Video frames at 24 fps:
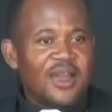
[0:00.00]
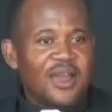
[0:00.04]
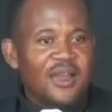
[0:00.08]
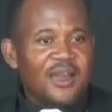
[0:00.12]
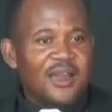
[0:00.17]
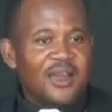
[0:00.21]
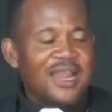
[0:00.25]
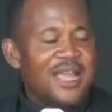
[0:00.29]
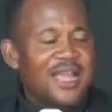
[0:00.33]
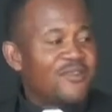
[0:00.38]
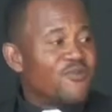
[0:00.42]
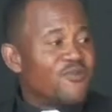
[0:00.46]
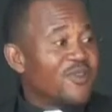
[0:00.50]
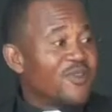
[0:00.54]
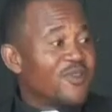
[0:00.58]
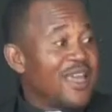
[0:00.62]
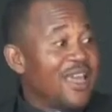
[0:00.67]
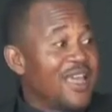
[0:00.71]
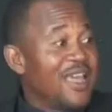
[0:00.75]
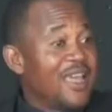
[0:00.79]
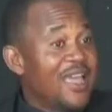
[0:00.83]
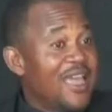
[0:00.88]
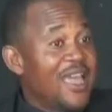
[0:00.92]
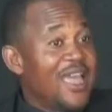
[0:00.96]
That was a,
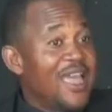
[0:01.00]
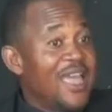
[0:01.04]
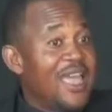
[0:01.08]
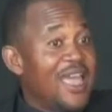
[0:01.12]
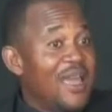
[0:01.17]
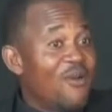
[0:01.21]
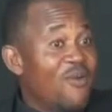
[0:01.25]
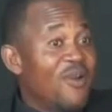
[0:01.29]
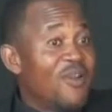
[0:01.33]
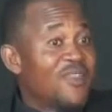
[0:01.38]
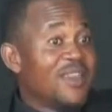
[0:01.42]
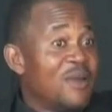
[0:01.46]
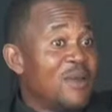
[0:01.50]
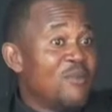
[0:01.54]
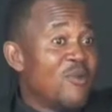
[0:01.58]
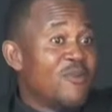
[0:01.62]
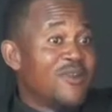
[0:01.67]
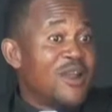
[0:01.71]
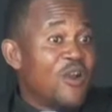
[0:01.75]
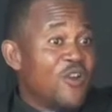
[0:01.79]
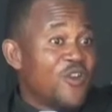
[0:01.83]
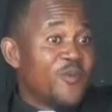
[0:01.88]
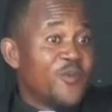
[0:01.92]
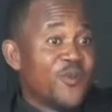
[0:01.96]
uh, uh, what's the name of that
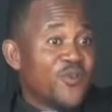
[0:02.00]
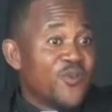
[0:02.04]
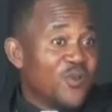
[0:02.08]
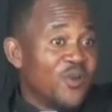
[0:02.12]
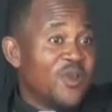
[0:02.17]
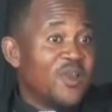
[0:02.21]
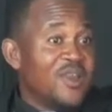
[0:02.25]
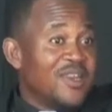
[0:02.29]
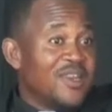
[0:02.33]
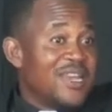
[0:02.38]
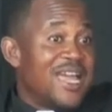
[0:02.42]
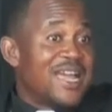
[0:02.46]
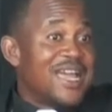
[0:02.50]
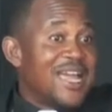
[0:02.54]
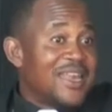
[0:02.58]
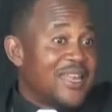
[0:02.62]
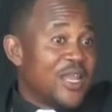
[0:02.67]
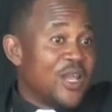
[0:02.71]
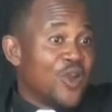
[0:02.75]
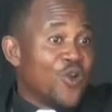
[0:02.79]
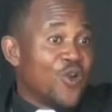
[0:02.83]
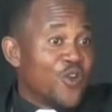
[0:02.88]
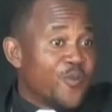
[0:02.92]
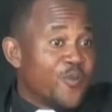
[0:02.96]
hospital? That Catholic
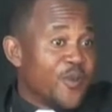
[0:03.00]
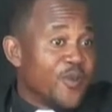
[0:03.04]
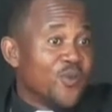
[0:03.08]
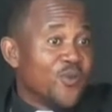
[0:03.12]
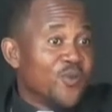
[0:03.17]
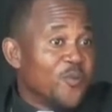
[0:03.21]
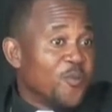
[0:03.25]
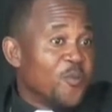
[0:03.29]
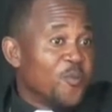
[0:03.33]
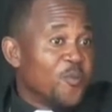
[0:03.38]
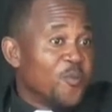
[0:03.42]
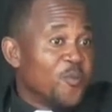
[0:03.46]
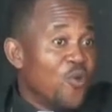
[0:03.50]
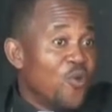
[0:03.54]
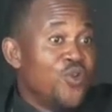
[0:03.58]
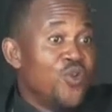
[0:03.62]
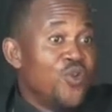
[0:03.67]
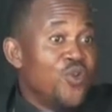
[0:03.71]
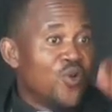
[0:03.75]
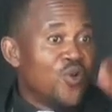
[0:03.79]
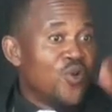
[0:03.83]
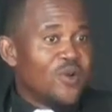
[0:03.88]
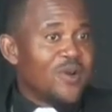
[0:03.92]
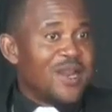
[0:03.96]
hospital,
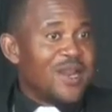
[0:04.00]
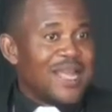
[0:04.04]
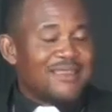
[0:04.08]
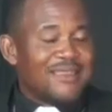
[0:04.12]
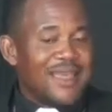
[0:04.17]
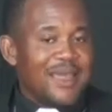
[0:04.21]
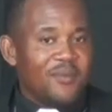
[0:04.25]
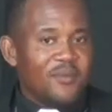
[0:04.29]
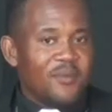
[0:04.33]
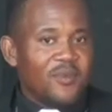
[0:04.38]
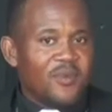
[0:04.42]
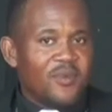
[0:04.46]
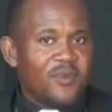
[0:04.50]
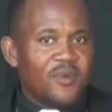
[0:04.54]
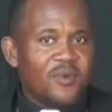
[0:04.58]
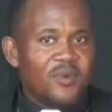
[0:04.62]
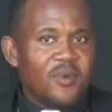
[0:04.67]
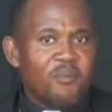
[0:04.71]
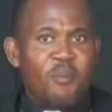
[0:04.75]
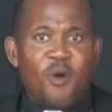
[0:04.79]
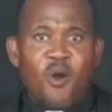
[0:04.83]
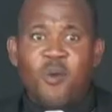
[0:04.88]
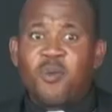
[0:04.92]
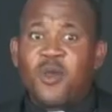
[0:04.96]
Oluyoro, that time.
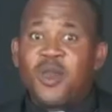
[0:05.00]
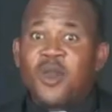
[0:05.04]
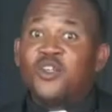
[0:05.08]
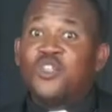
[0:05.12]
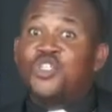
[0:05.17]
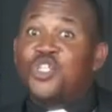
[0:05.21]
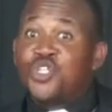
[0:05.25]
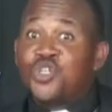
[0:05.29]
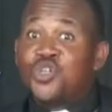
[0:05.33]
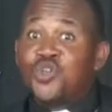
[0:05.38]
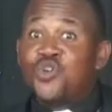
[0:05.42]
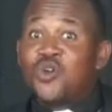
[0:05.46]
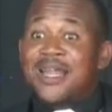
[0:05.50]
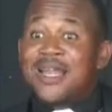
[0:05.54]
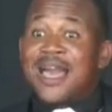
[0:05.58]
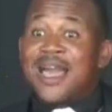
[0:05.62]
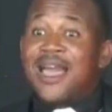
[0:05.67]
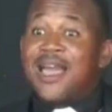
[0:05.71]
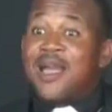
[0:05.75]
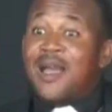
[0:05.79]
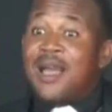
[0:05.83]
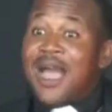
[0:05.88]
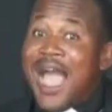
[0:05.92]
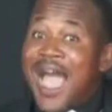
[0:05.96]
But do you know that
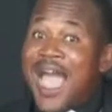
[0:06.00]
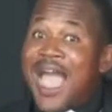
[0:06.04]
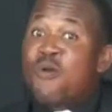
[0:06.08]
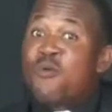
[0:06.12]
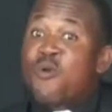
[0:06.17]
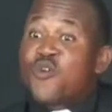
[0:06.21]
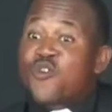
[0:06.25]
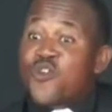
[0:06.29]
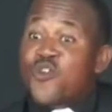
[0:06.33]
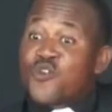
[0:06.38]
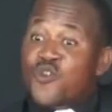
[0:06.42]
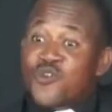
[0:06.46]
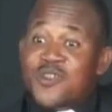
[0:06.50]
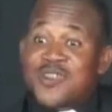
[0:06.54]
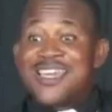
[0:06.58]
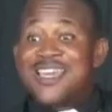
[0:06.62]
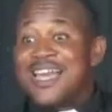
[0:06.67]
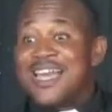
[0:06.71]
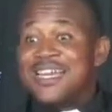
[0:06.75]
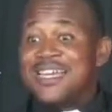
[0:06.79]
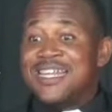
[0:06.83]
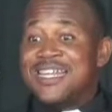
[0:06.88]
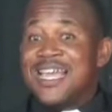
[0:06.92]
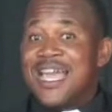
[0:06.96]
I was also sick
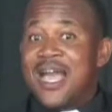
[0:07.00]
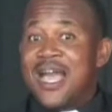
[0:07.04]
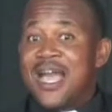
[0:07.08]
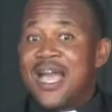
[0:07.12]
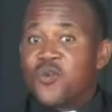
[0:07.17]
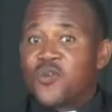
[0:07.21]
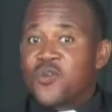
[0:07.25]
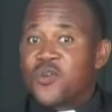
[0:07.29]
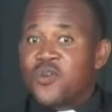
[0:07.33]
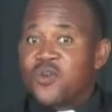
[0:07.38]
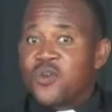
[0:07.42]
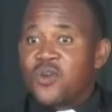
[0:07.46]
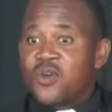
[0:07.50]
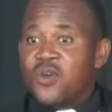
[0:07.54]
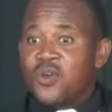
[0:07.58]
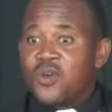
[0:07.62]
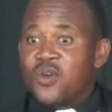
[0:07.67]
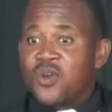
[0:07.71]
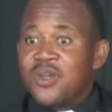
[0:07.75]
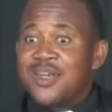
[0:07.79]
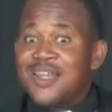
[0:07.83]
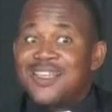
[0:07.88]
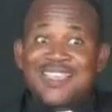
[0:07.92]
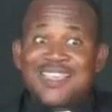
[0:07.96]
in the house?
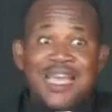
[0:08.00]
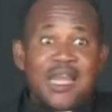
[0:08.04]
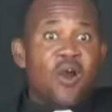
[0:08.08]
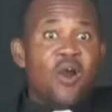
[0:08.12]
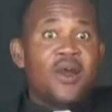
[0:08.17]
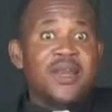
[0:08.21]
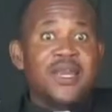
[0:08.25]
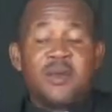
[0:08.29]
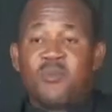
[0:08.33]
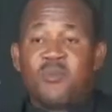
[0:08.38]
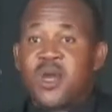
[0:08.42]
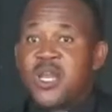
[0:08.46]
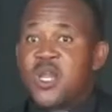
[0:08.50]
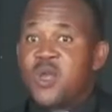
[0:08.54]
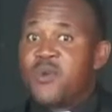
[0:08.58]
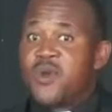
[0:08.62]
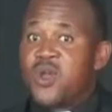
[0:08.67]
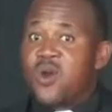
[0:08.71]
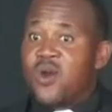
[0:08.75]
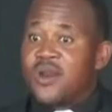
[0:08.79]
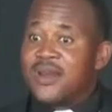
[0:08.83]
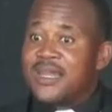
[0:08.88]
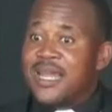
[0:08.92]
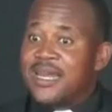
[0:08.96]
The second day morning we
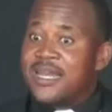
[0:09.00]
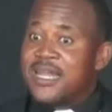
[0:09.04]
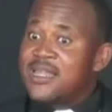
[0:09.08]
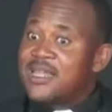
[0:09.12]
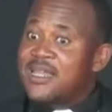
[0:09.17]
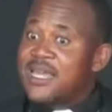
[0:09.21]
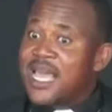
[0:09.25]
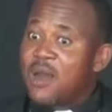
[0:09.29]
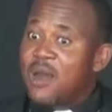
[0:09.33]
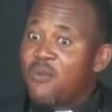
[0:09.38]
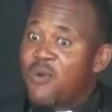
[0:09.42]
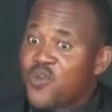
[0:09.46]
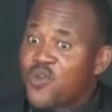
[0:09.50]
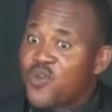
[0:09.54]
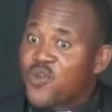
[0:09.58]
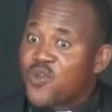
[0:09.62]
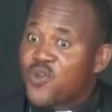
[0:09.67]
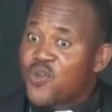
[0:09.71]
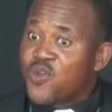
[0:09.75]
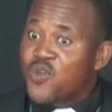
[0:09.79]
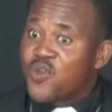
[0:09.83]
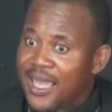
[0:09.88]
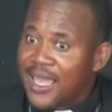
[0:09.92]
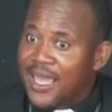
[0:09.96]
got there, this girl was
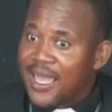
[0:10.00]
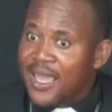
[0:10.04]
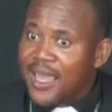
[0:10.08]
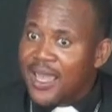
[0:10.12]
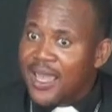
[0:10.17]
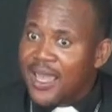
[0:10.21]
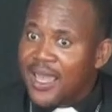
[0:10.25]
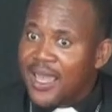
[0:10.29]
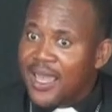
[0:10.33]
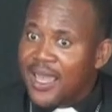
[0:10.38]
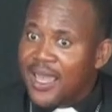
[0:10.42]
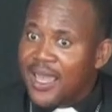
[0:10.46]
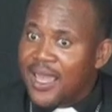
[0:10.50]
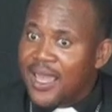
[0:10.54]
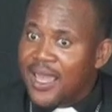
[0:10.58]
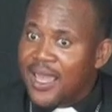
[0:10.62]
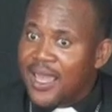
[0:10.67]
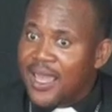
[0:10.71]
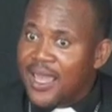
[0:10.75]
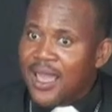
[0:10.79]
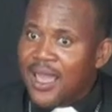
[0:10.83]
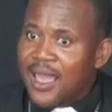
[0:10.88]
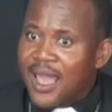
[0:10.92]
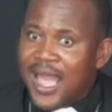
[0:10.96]
okay.
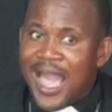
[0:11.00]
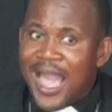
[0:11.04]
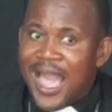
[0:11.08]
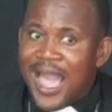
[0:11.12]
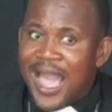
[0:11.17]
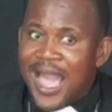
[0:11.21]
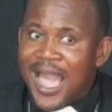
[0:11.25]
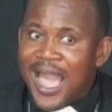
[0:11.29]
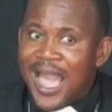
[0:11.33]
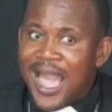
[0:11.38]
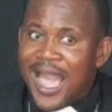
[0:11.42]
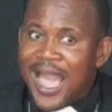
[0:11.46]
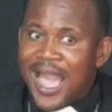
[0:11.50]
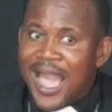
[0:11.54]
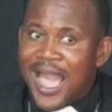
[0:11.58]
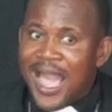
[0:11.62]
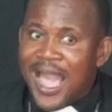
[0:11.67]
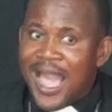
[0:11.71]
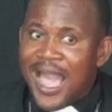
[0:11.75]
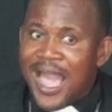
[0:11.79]
I, I think